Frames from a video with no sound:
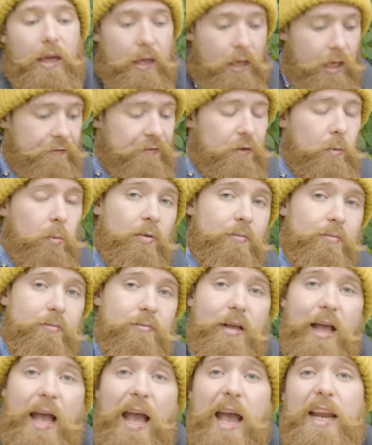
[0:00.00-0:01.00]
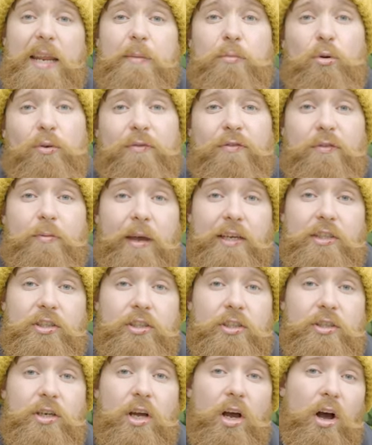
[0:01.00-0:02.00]
If you want any more
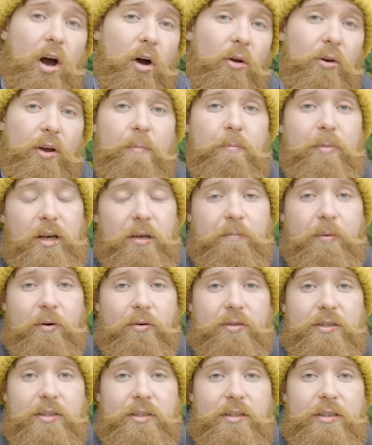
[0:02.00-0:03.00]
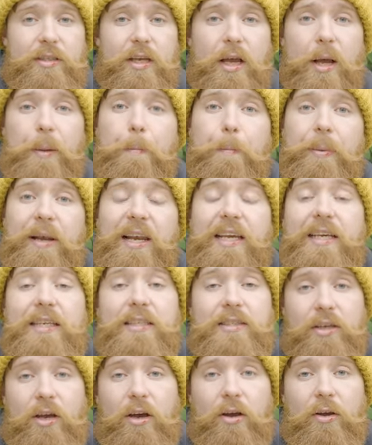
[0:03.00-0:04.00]
information on our bird boxes,
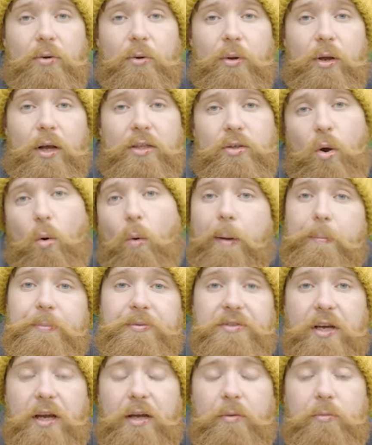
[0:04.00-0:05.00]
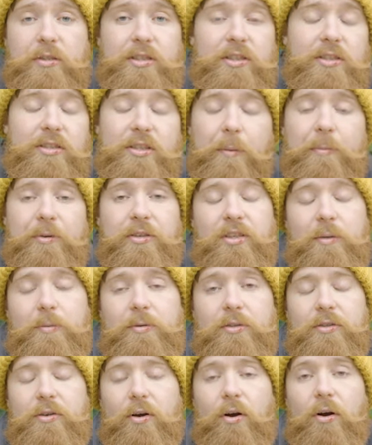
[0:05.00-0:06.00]
please go to our website, which is
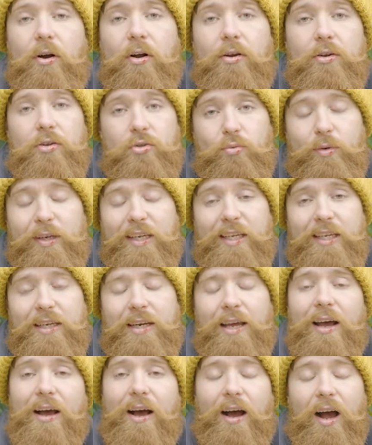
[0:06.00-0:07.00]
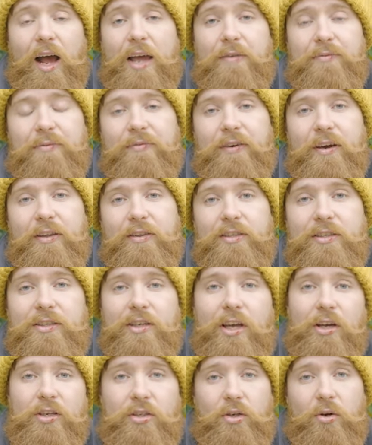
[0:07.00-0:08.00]

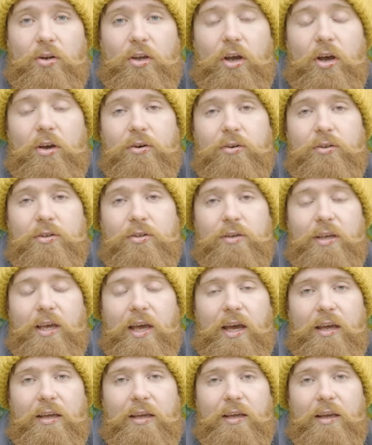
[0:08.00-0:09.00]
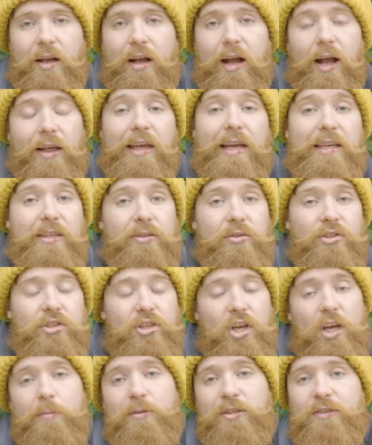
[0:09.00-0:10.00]
www.green-feathers.co.uk. Thank you
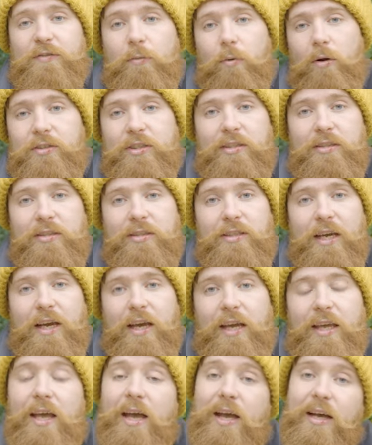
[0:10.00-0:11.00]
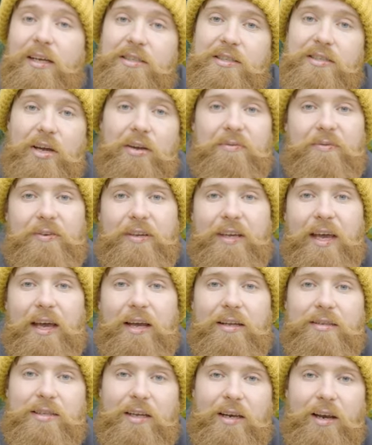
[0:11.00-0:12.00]
so much for watching today, and don't
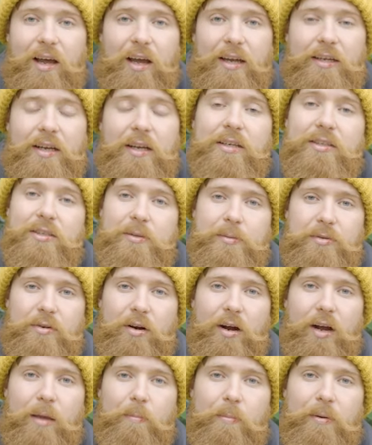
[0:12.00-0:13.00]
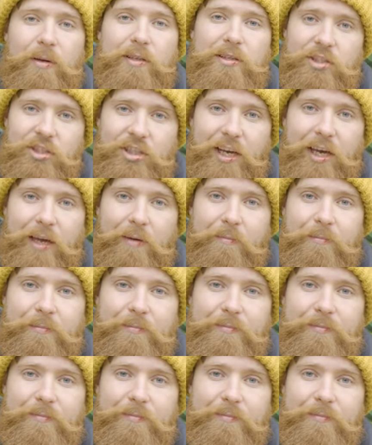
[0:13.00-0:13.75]
forget to like, subscribe, and share.